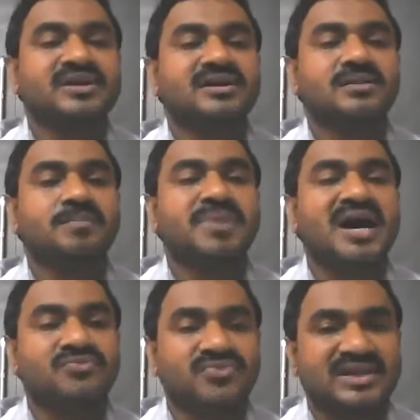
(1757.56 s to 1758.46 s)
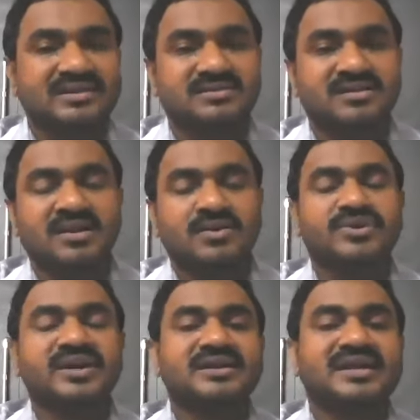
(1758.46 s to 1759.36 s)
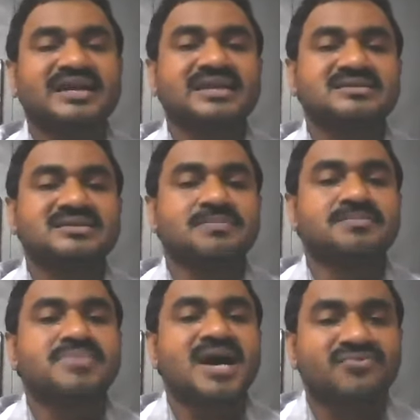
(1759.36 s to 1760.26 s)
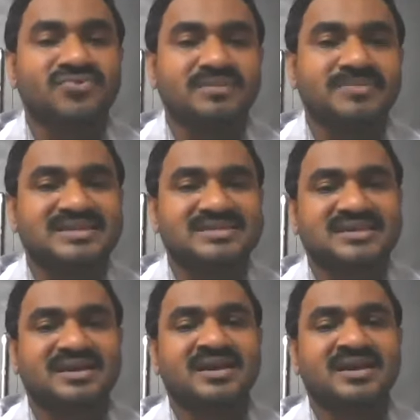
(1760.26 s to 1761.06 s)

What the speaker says: are baffling. We are getting some bafflement.